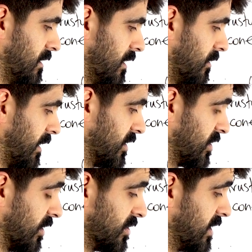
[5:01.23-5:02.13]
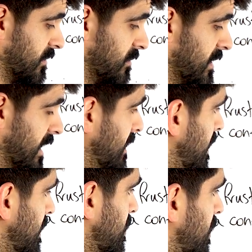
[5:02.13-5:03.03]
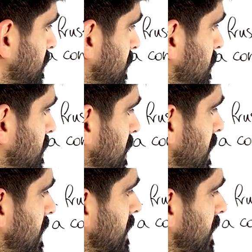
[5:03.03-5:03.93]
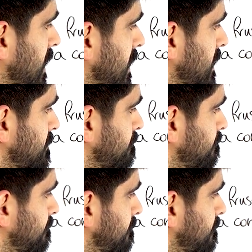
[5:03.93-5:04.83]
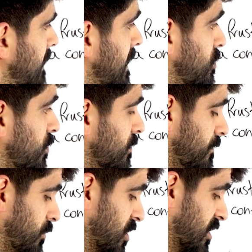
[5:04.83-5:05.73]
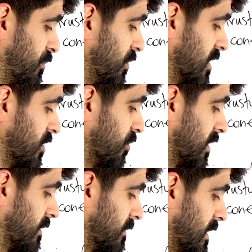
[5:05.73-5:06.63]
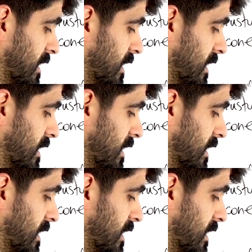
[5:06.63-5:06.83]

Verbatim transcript: No, I just don't seem to be getting nice answers um, at all, which is pretty annoying.